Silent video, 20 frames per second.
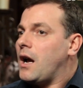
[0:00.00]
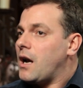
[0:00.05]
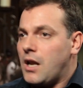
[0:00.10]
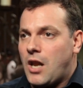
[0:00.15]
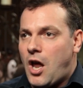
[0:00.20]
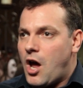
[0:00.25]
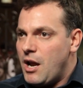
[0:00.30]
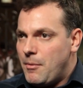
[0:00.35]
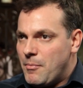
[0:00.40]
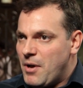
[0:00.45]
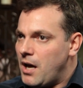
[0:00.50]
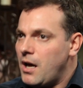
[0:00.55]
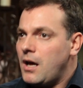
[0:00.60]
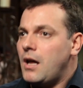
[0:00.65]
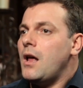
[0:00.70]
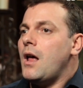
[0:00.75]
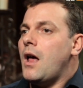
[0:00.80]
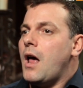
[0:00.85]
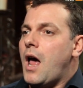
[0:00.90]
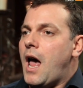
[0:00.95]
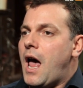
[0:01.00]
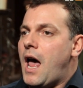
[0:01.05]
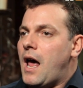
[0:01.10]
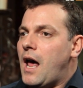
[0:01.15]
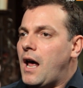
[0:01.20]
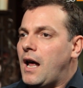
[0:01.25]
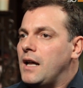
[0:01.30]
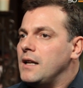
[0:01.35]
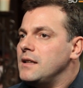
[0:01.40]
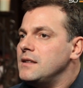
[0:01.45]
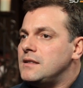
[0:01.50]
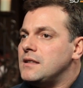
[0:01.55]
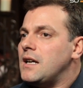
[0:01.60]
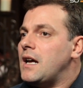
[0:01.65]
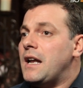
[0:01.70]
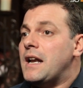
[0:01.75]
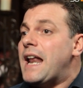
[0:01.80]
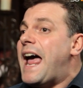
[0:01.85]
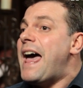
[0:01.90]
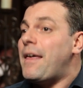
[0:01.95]
climber and
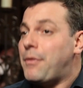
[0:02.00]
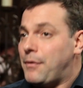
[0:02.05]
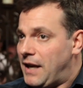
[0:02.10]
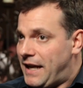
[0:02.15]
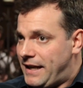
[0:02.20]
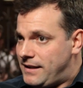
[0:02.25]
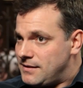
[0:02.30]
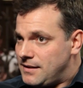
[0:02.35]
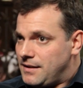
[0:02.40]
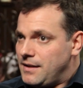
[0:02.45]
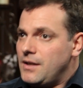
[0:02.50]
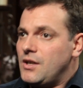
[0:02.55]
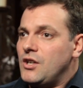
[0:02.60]
an athlete.